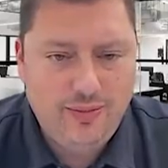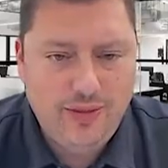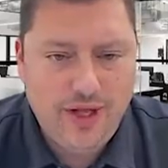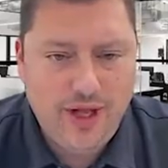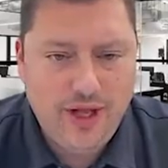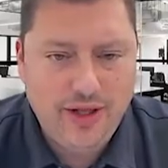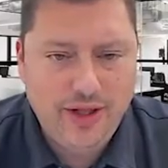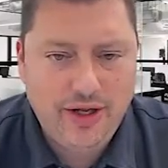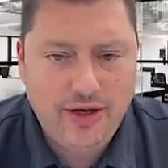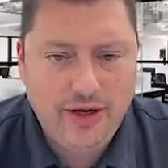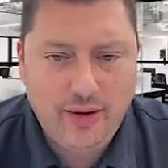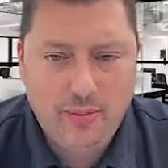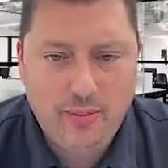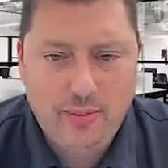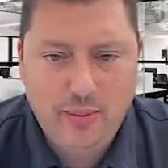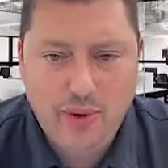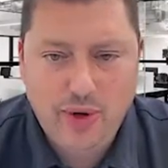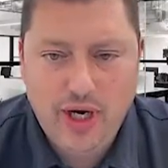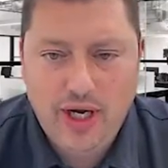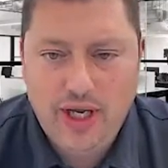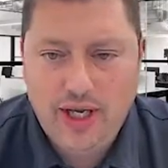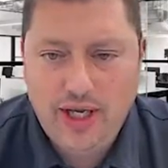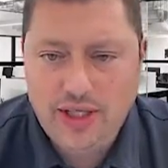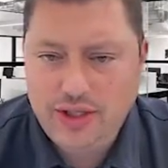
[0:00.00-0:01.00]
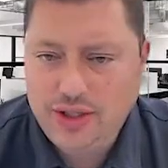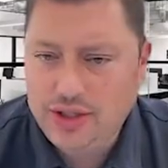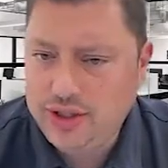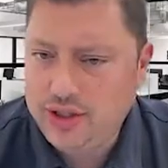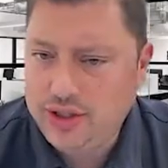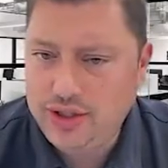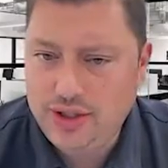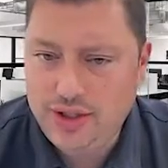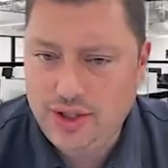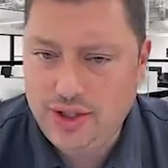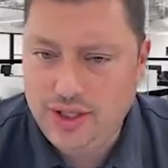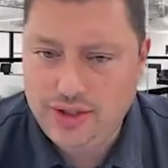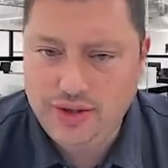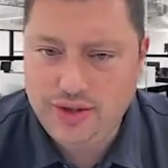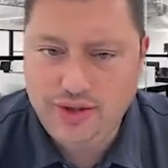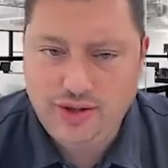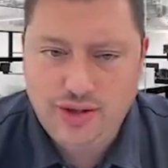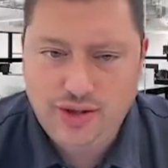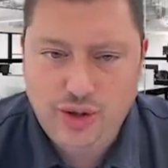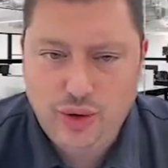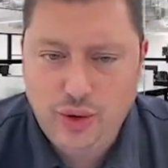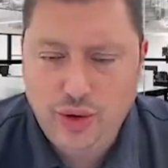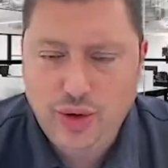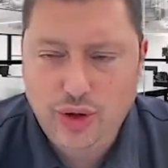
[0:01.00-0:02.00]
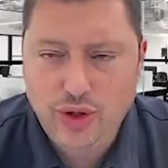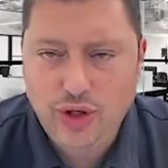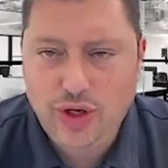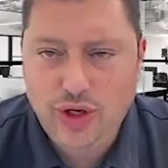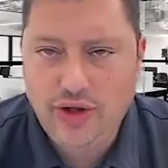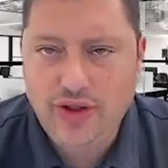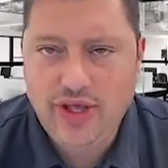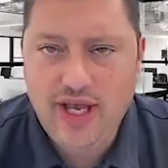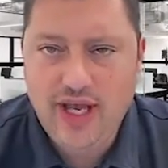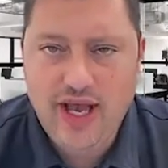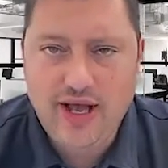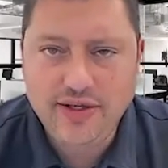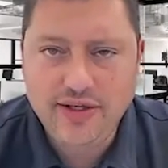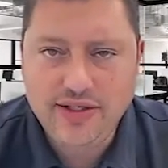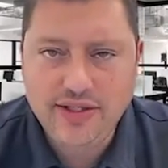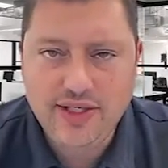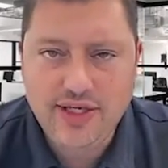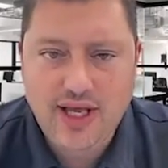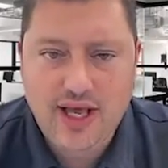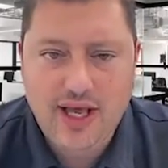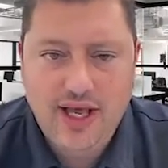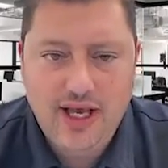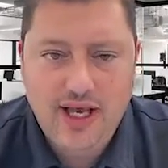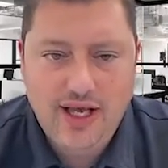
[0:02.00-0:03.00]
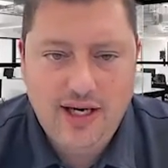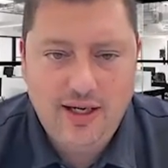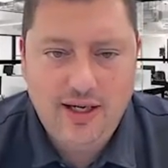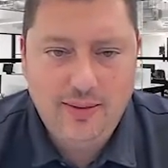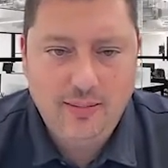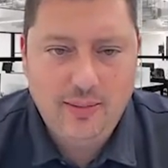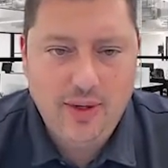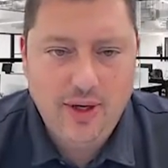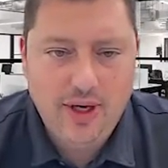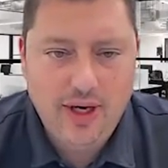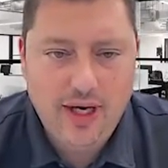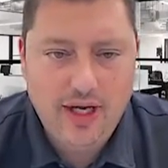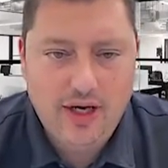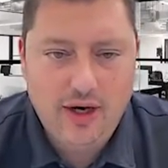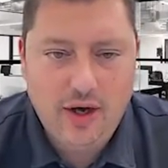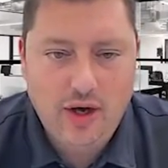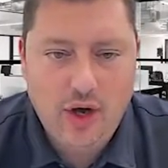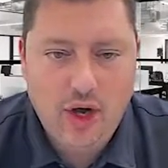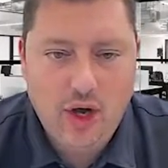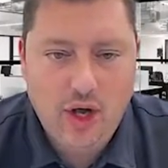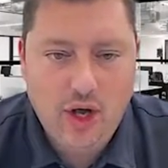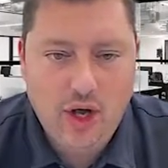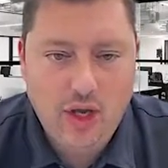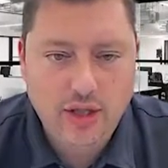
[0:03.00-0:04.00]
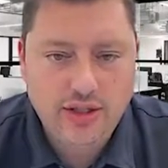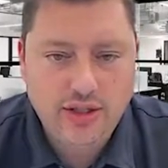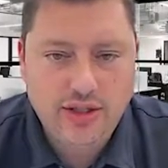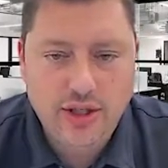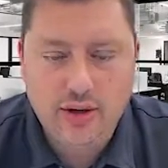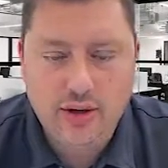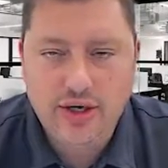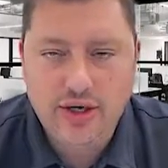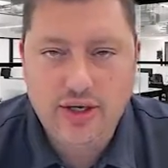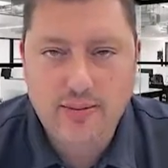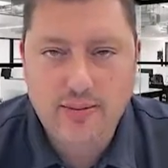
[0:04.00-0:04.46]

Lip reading: a little British and Tudor on the outside, but all Tony